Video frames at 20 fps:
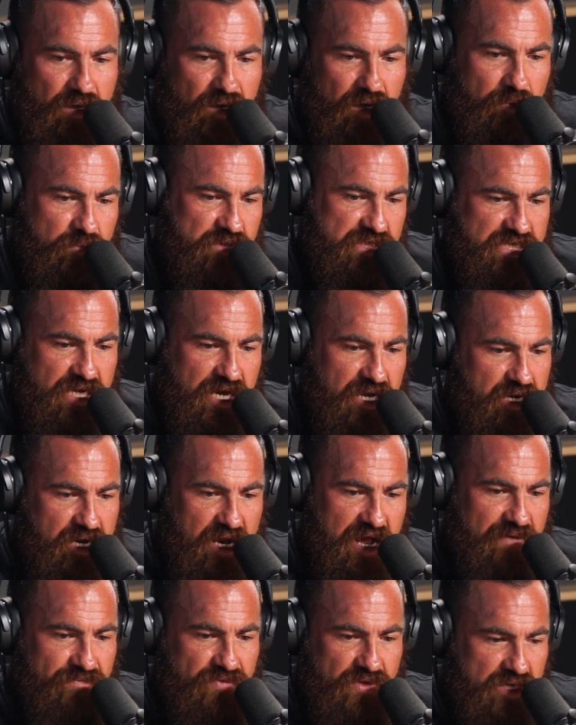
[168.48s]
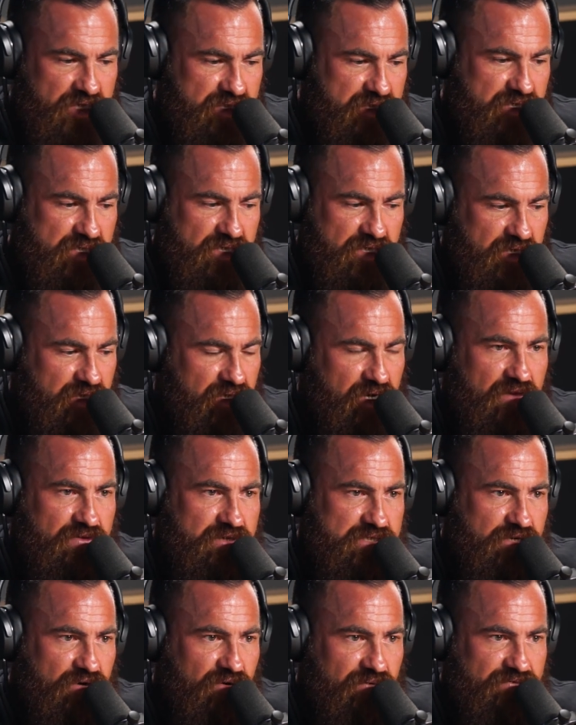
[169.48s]
And we started having these, you know,
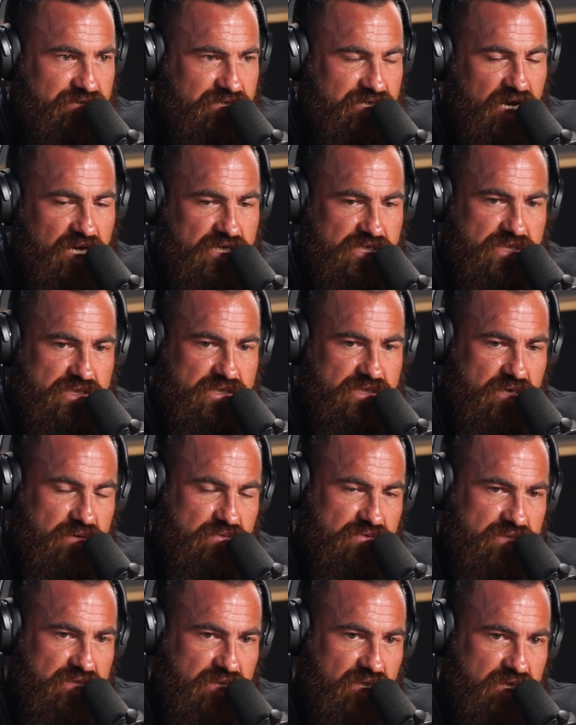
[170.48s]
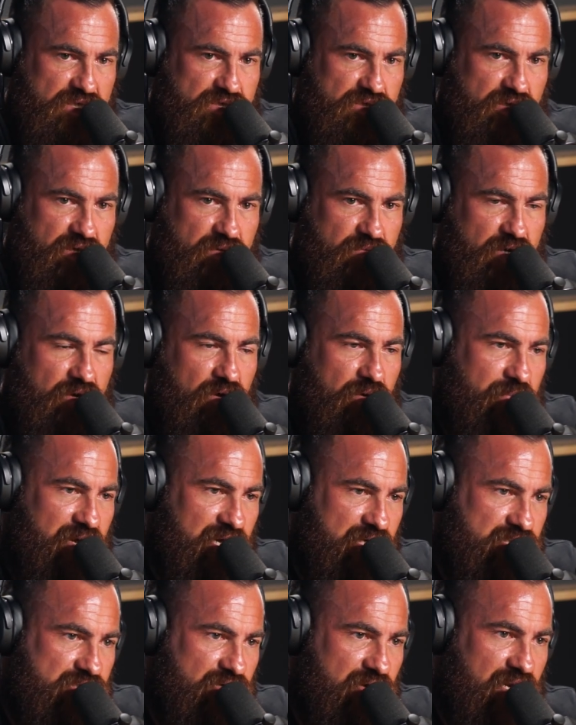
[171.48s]
these conversations. And it was literally, we got
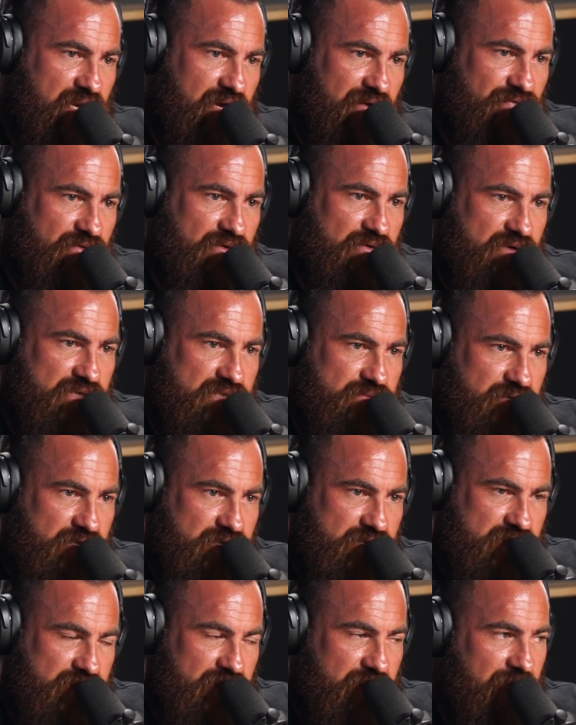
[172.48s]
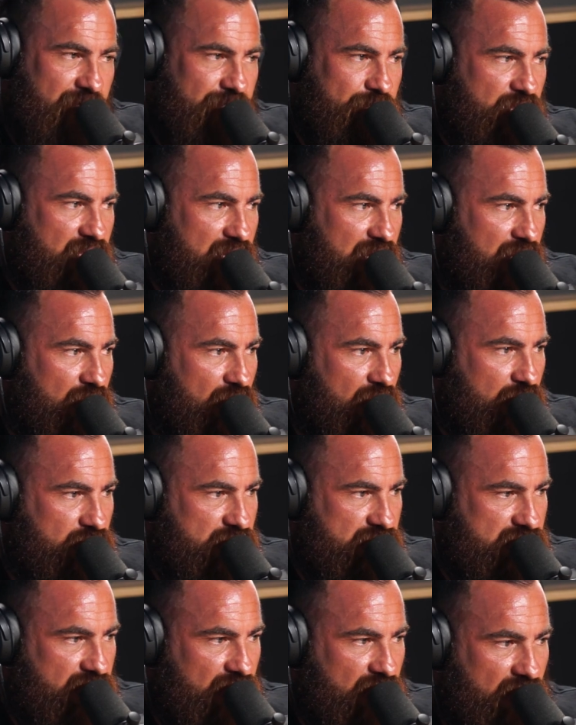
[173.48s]
back straight after Christmas. And I
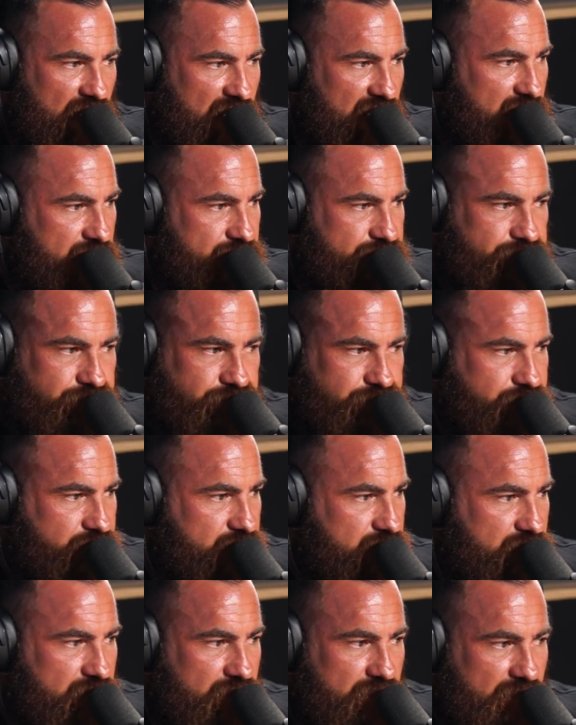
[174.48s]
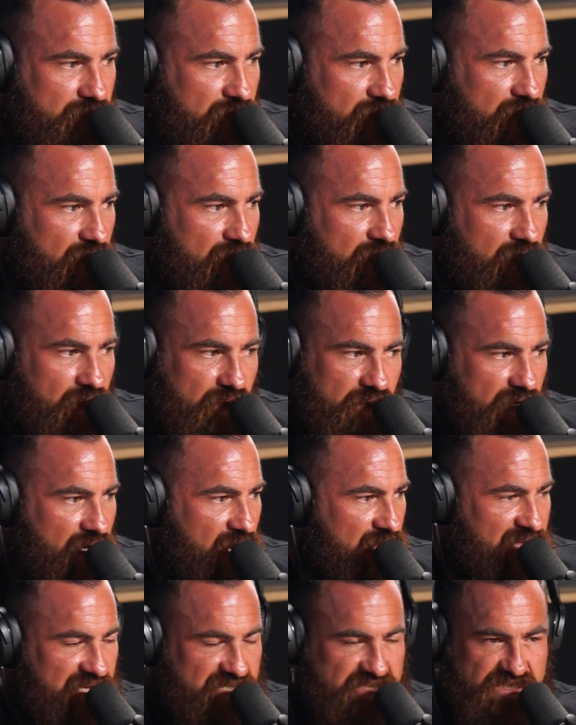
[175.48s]
was like, you
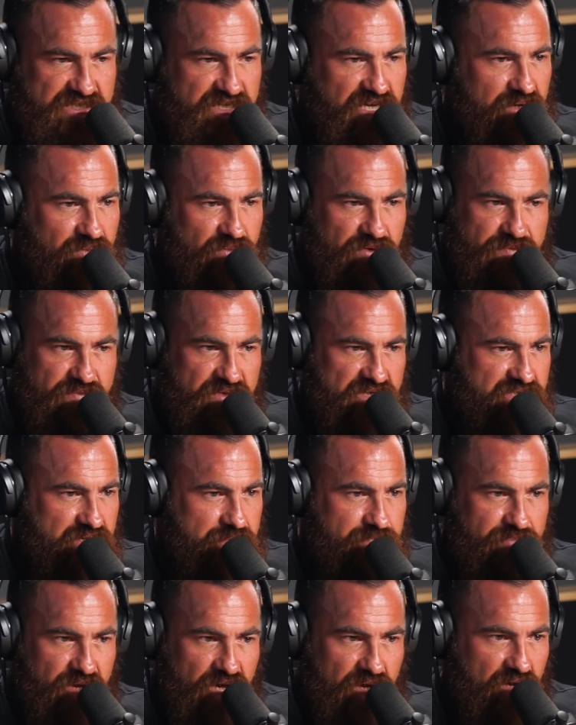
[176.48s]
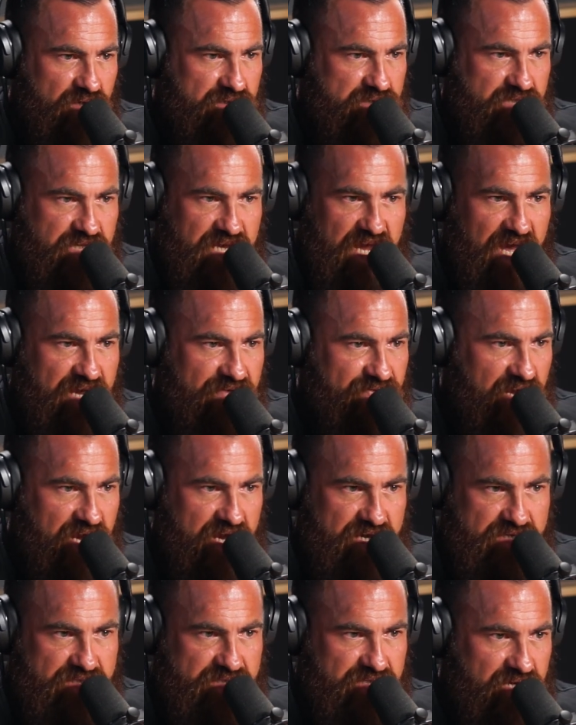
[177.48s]
know that skit with Mr. Burns, the
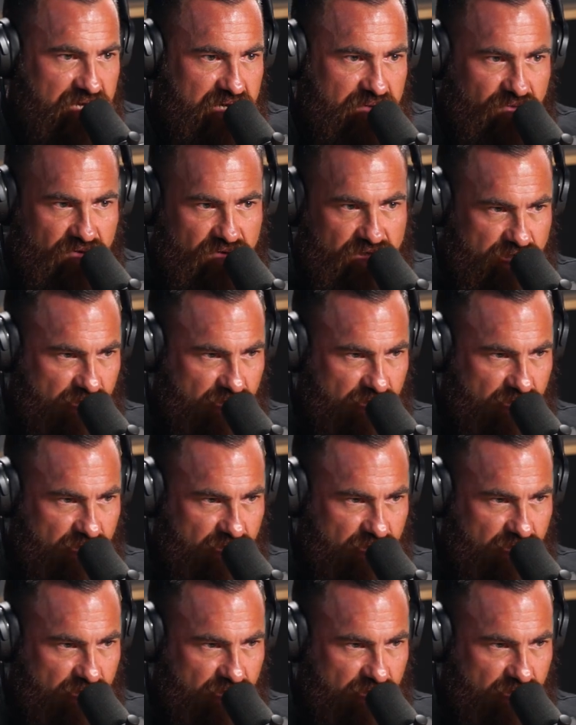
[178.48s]
aviator scene, where he